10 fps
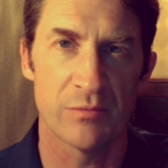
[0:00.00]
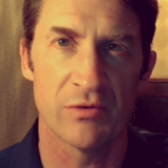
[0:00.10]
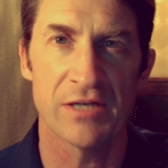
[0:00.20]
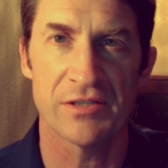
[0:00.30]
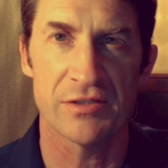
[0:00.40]
they're
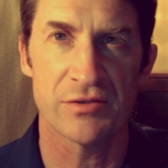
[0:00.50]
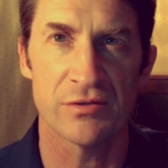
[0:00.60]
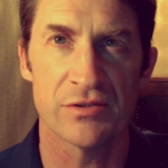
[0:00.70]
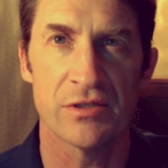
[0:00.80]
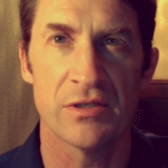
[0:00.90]

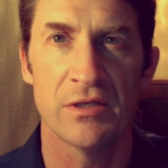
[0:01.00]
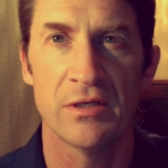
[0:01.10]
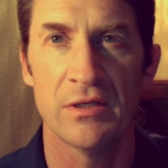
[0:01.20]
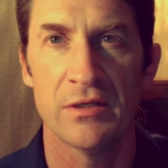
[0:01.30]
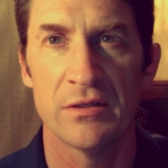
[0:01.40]
processors.
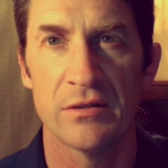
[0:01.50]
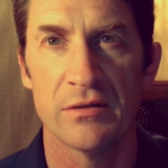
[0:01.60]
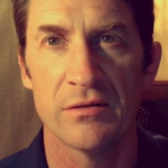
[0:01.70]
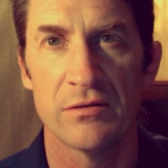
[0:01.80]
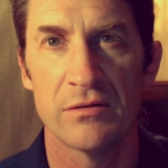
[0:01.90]

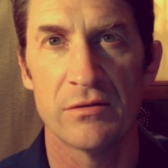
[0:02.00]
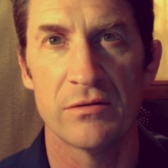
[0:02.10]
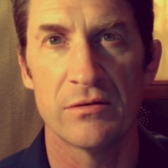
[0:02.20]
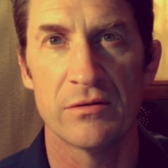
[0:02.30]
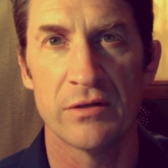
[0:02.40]

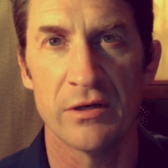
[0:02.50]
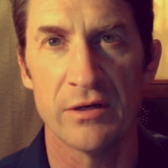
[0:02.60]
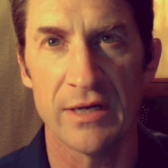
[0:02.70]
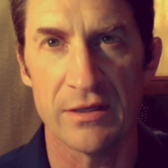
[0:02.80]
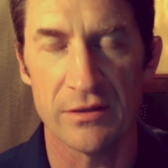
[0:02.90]

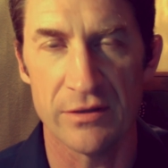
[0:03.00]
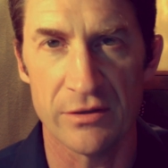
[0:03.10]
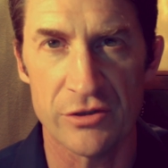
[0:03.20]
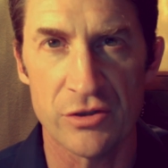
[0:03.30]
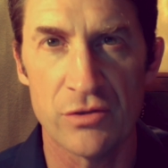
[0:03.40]

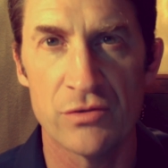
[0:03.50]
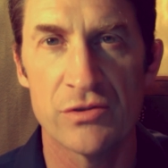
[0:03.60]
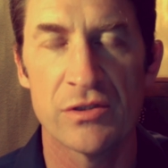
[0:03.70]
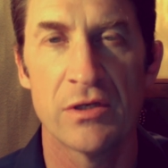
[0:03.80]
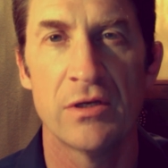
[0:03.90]
They're
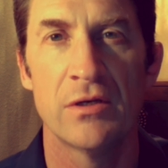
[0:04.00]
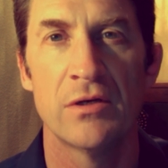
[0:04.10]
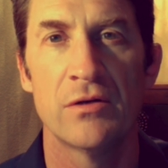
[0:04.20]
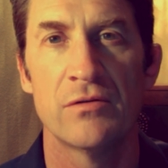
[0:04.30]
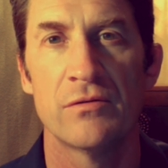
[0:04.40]
used.
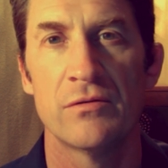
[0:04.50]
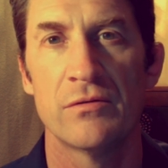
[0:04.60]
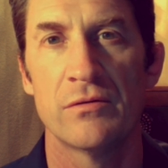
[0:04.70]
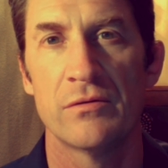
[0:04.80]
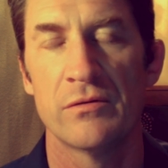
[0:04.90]

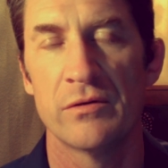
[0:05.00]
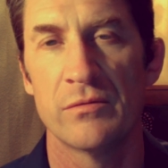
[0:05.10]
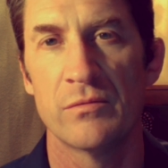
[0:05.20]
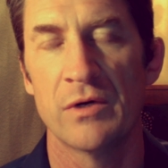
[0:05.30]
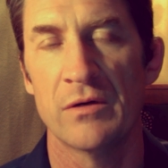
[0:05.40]

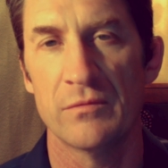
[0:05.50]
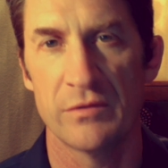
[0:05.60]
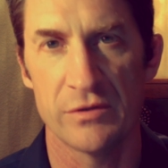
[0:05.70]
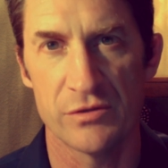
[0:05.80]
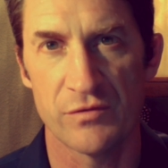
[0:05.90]
They're
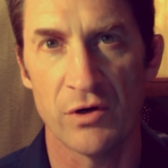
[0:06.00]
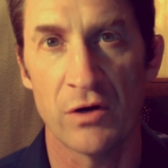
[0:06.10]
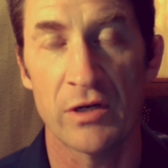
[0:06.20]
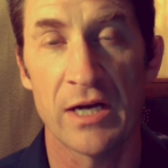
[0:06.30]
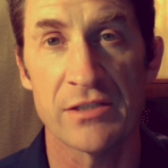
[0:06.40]
used for
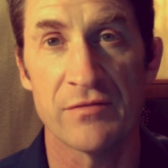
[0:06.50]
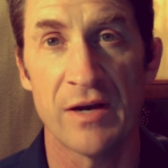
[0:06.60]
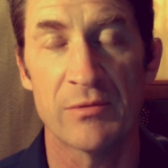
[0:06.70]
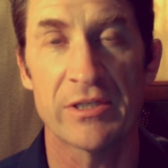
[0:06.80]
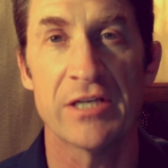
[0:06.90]
all kinds of
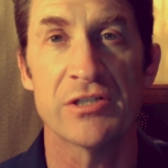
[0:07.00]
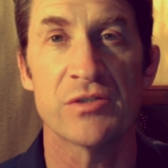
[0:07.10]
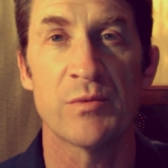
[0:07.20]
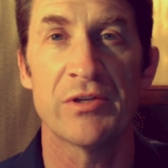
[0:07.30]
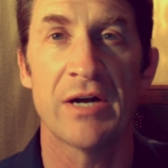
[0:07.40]

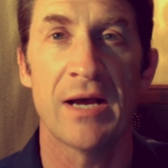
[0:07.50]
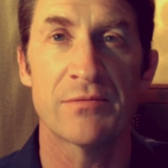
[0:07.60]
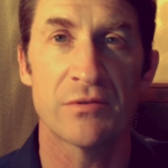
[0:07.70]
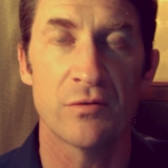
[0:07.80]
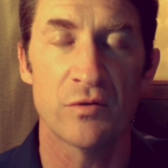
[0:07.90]
applications, but they're
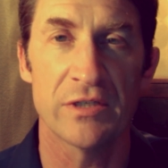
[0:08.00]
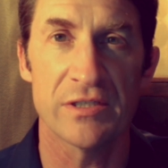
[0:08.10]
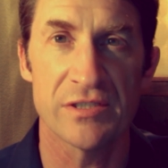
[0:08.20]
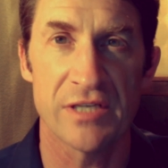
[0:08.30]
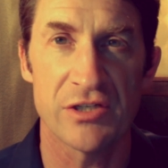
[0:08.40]
absolutely
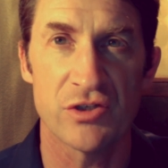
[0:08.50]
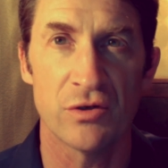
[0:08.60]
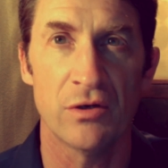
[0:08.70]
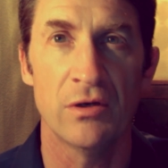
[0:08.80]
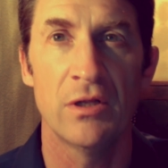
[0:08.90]

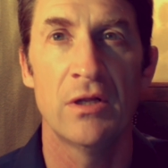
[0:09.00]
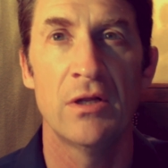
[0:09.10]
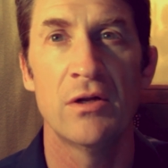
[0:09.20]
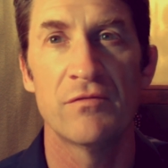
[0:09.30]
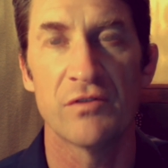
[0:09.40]
essential
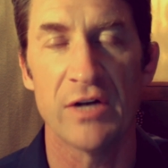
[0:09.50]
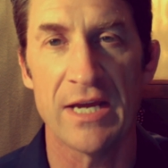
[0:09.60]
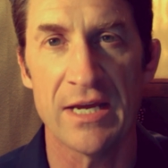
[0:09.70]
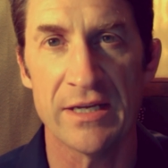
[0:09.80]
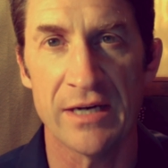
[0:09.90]
for
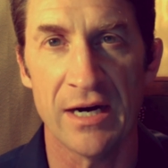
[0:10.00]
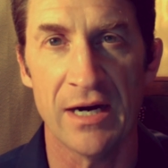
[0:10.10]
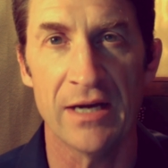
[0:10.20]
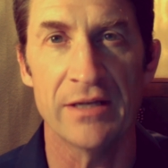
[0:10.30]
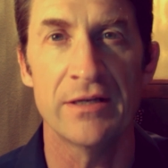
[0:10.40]

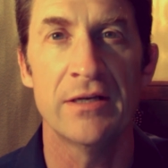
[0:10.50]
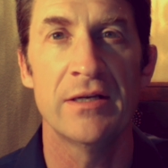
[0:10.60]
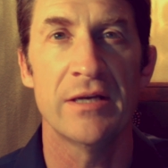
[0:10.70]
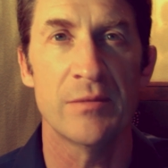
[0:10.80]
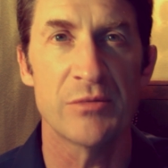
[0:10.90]
AI
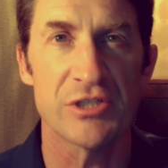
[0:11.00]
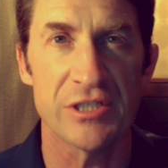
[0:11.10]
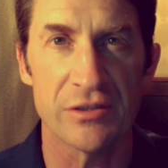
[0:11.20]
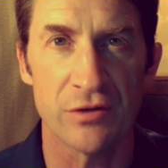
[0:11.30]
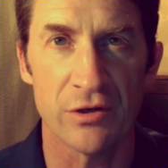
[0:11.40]
and
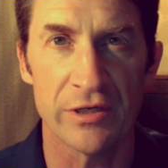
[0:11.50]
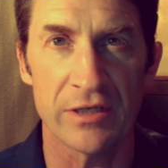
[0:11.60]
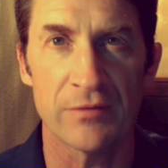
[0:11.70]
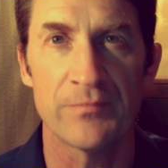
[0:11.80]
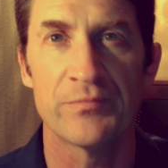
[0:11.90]
machine
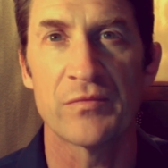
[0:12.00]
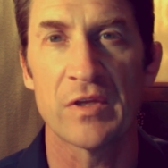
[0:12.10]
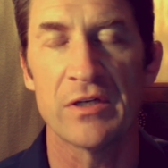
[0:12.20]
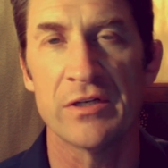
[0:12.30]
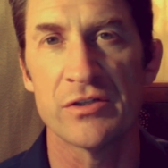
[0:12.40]
learning.
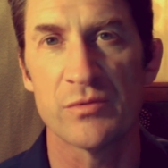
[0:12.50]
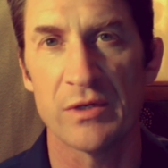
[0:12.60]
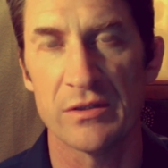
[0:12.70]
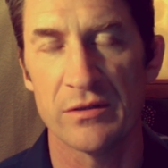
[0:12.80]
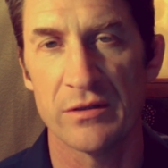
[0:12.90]
And here's
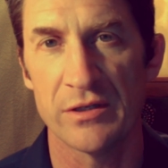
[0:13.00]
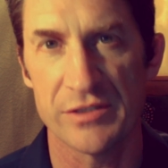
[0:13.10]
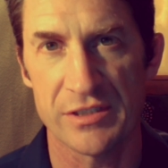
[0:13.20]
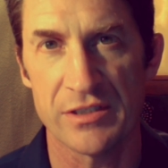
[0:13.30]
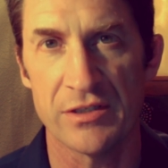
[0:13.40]
what their
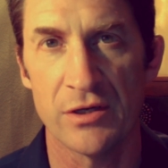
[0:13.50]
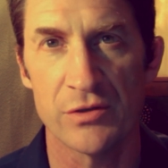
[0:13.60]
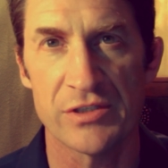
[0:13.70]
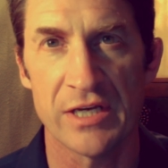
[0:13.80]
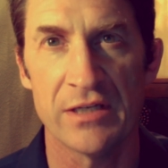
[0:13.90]

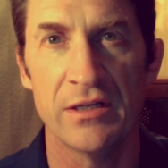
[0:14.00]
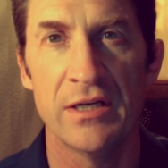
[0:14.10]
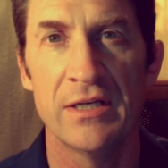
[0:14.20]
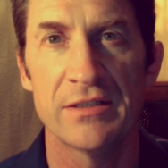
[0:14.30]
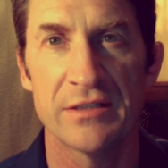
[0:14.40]
CEO said
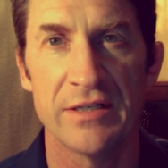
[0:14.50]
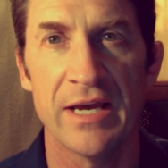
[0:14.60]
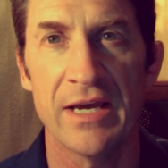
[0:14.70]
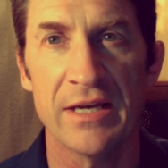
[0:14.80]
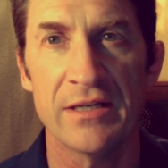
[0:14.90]

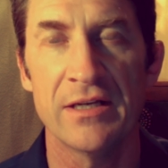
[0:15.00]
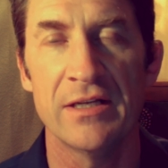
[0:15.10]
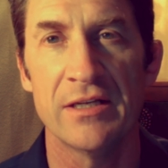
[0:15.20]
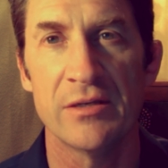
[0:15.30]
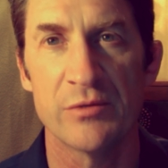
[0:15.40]
today
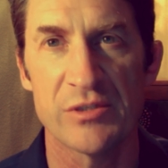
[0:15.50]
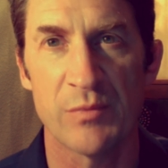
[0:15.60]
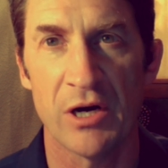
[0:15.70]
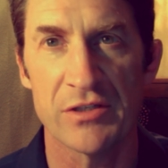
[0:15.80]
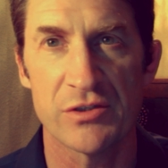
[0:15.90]
in
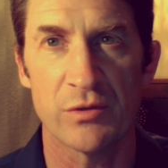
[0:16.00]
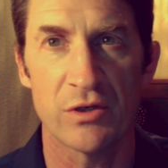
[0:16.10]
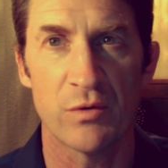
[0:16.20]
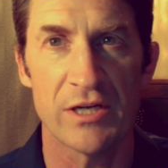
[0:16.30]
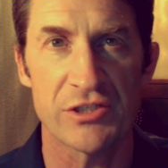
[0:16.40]
response to a
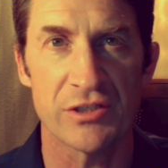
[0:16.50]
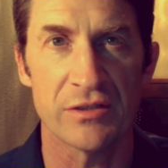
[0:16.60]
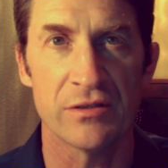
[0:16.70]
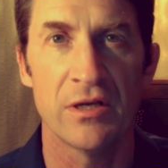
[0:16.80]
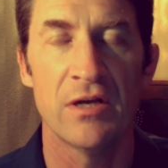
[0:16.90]

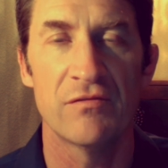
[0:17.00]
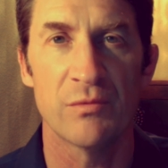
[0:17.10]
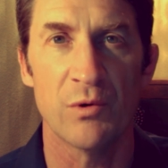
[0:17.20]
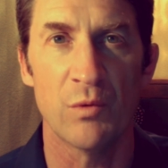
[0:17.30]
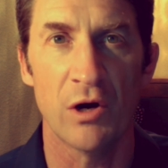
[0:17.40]
question
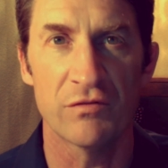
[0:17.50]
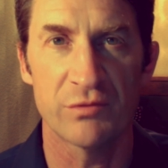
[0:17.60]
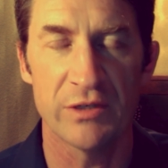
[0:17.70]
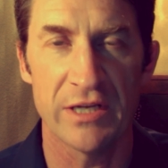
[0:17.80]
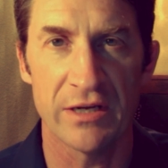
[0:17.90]
from a Wall
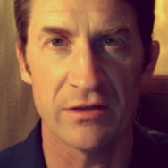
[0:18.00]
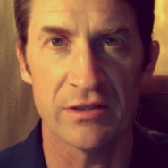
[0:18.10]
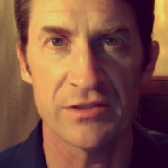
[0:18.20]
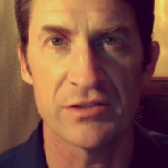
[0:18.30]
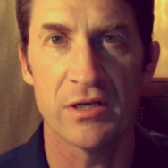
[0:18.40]
Street
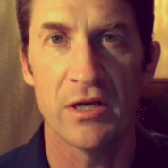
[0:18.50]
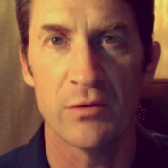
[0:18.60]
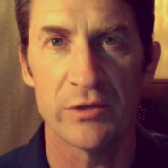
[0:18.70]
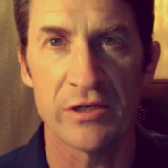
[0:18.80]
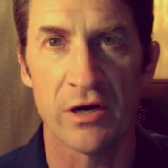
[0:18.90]
analyst
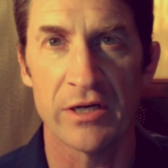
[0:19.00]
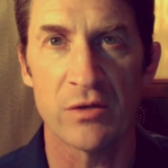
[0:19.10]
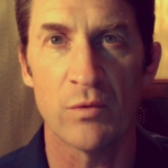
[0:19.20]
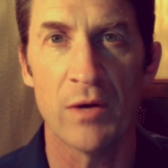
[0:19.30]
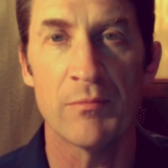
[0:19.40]

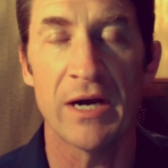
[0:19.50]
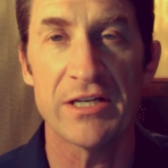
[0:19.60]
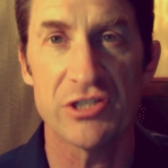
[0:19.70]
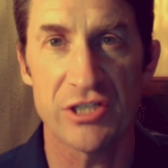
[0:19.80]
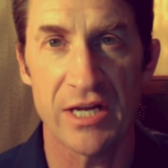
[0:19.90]
regarding what
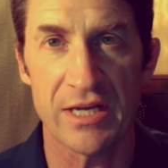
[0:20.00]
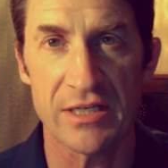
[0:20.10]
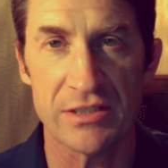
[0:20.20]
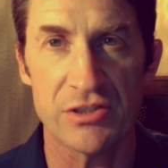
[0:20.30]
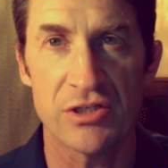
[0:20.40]
might
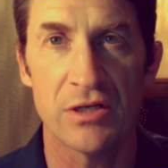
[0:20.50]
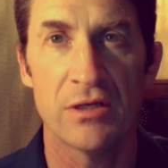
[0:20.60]
change